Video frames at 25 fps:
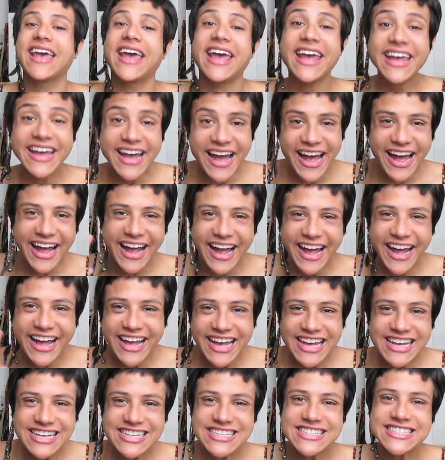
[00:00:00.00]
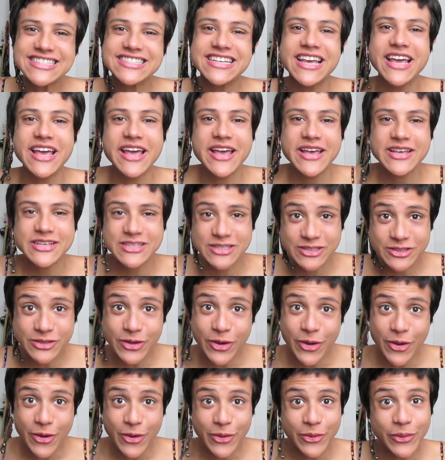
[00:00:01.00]
Hey guys!
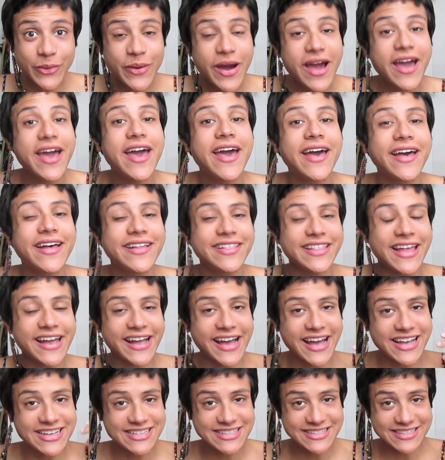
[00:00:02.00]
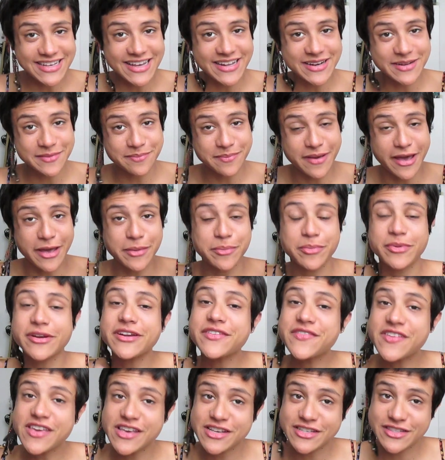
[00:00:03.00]
So, like I said in my
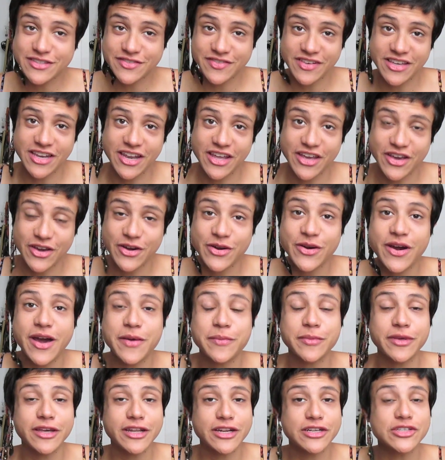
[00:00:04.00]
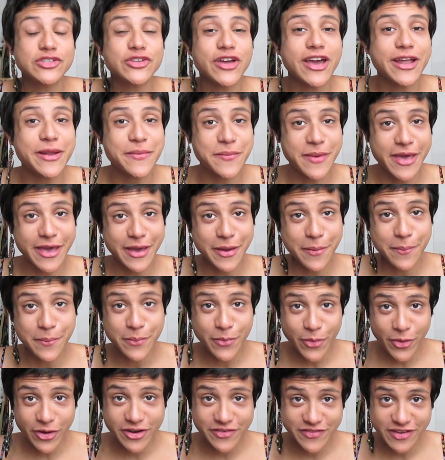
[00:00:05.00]
previous video, I'm gonna try to make
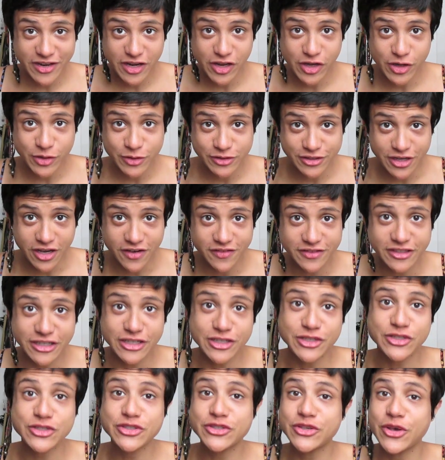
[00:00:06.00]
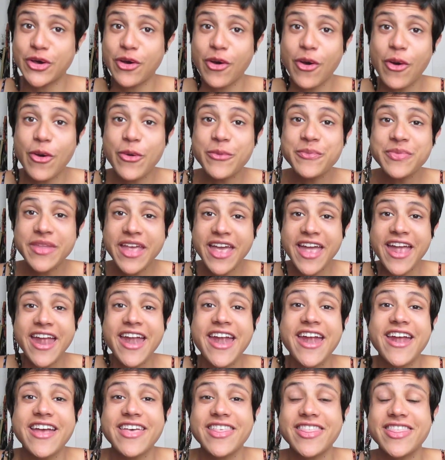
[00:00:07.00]
more videos often. So,
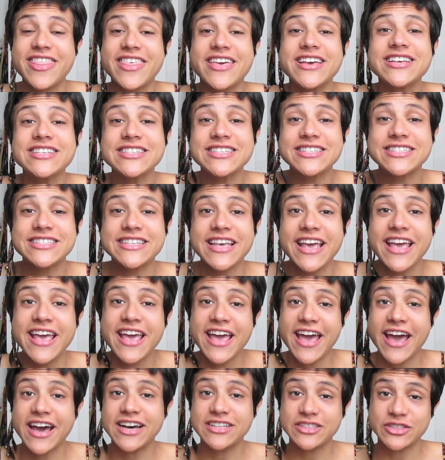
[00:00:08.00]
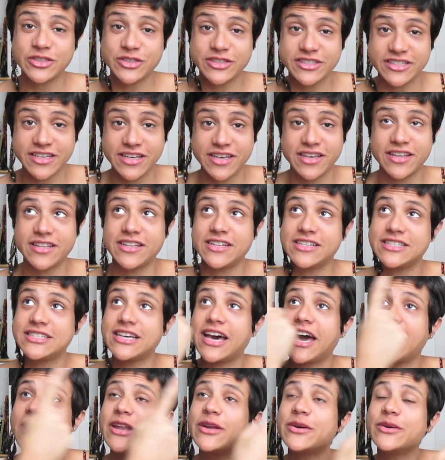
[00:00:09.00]
this, as you see in the
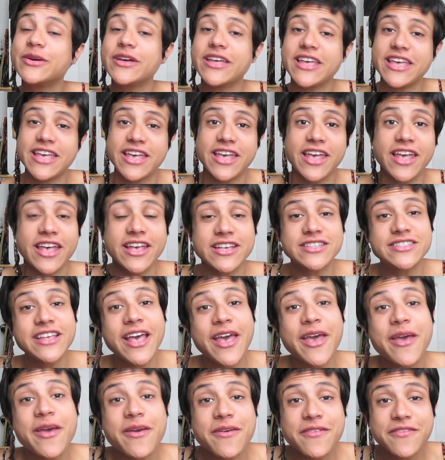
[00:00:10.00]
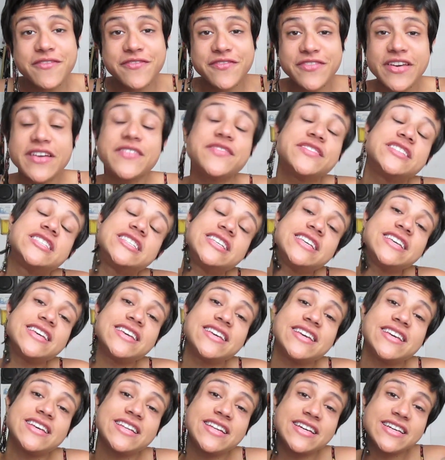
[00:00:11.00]
title, is
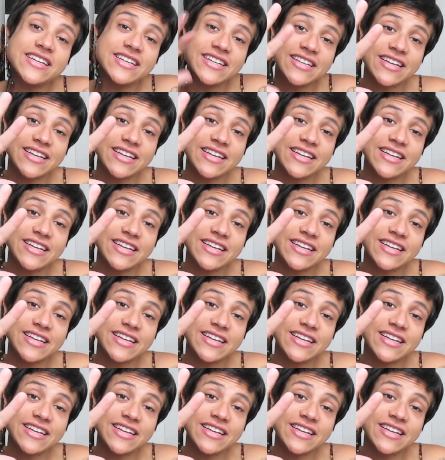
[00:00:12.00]
15